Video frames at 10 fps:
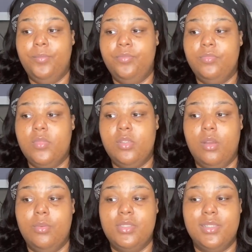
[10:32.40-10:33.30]

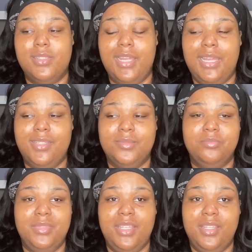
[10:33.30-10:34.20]
So it's just like,
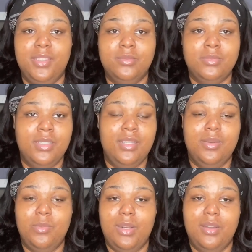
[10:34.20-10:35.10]

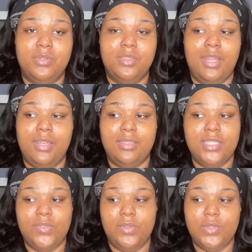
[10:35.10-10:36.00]
whatever. Like
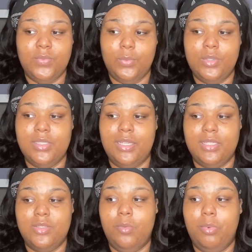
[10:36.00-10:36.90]
this feels forced. Like
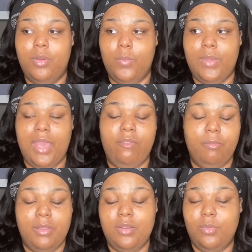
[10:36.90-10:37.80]
it's no point. We haven't
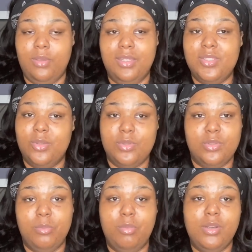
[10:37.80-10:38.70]
been doing it, so it's
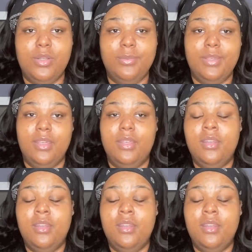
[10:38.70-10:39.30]
no point of doing it.